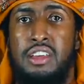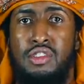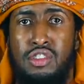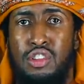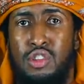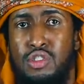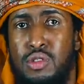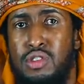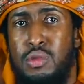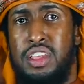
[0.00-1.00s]
He said, You know, so
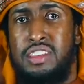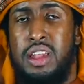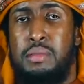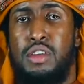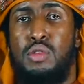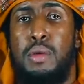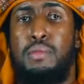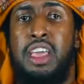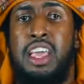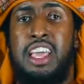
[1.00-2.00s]
and so what they said about you?
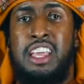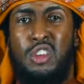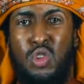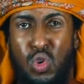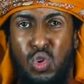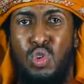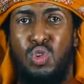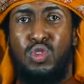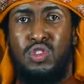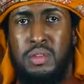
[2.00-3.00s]

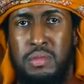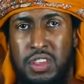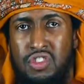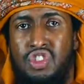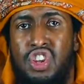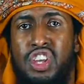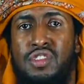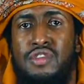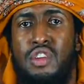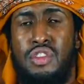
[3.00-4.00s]
Cause
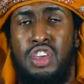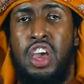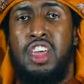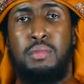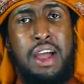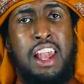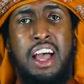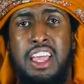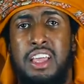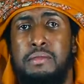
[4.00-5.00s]
mischief on the earth by
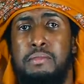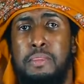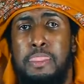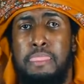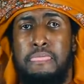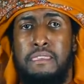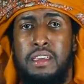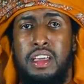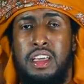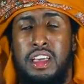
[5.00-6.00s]
lying.
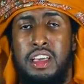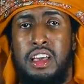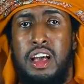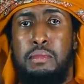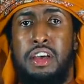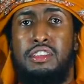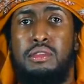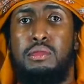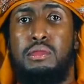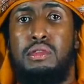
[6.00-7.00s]
A
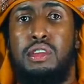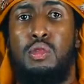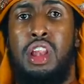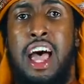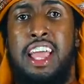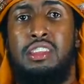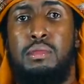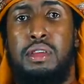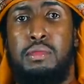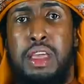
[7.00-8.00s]
person who lied to
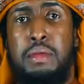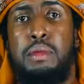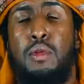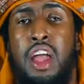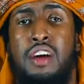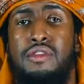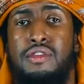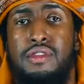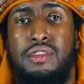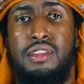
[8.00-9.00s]
be, make people laugh.
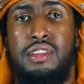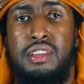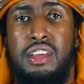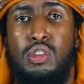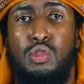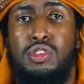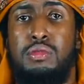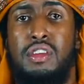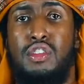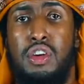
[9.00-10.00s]
He calls
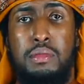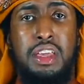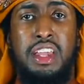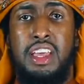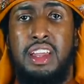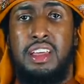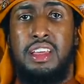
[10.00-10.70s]
himself a comedian.